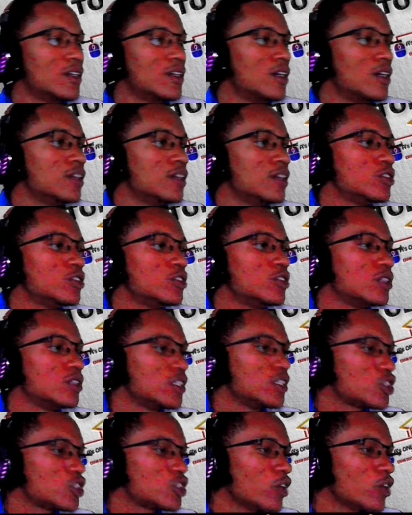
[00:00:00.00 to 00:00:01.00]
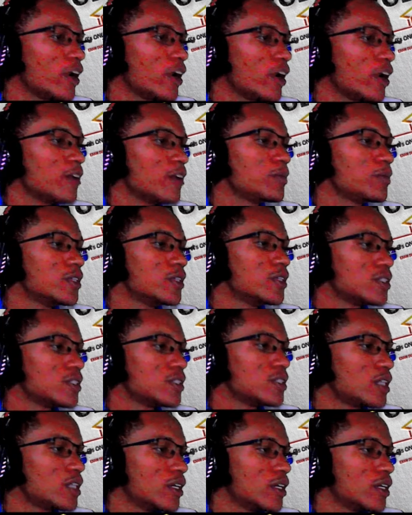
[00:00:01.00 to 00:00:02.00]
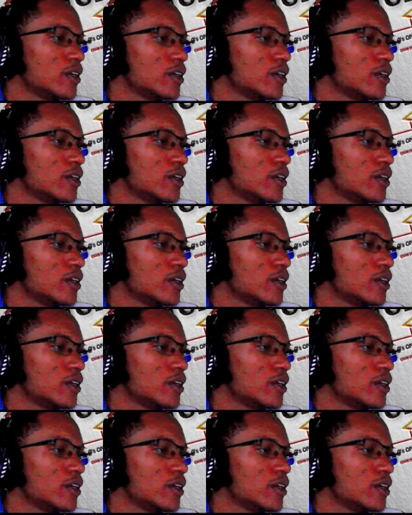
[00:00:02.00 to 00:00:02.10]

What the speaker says: So to describe this here,